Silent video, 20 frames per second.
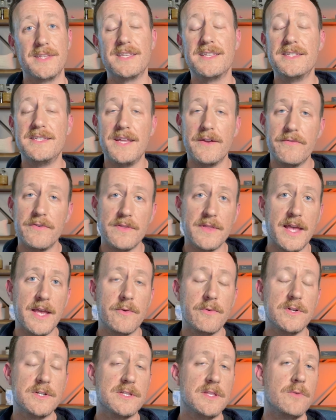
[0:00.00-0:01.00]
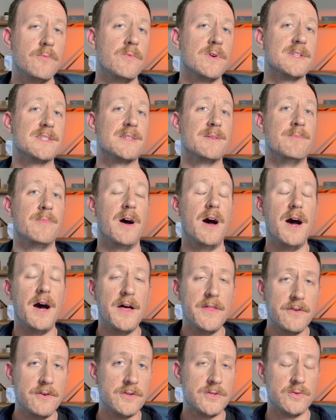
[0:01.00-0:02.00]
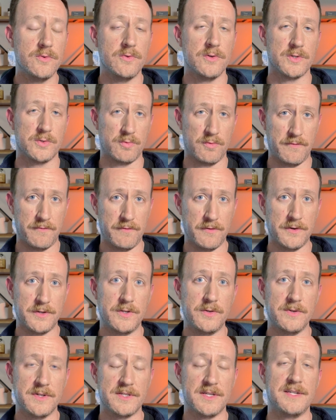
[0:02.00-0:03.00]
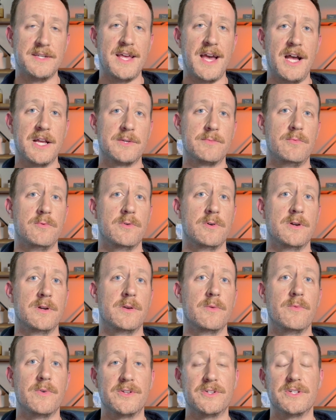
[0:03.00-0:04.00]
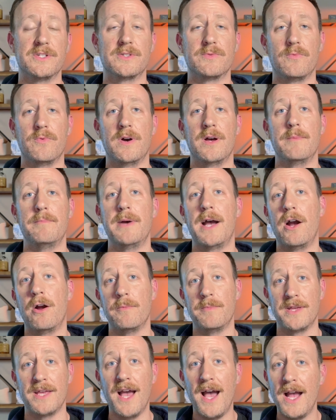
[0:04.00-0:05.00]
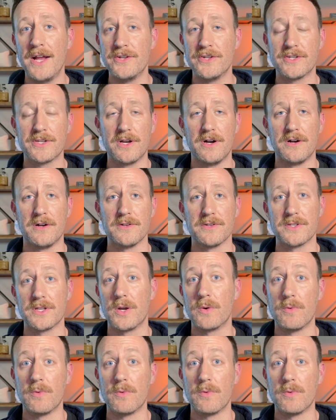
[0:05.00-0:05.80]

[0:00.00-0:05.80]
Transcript: is different language than what some other tools refer to as a dashboard, which is what Power BI just calls a